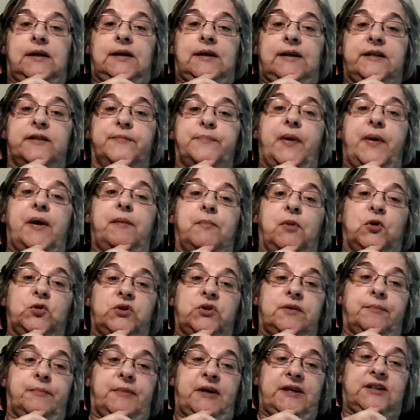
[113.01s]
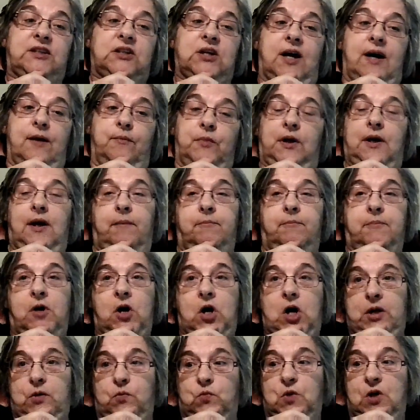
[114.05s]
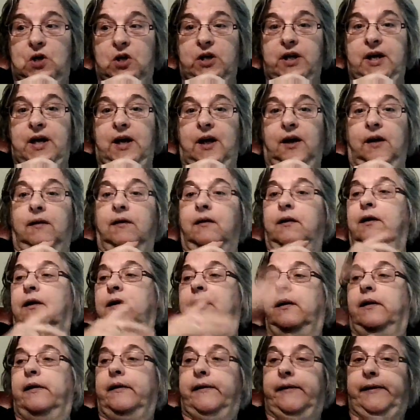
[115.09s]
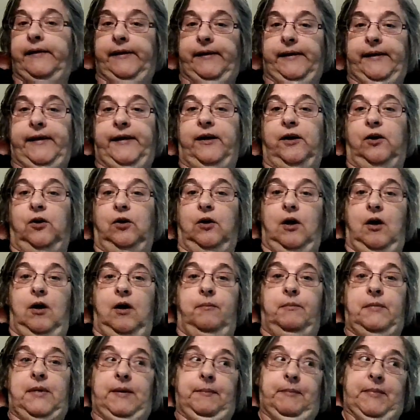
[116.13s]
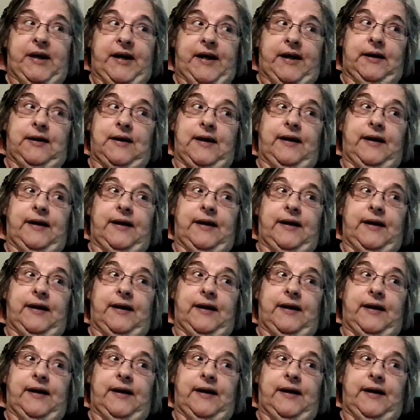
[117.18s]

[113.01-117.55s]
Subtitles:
I spend most of my time when I'm not working here on my bed.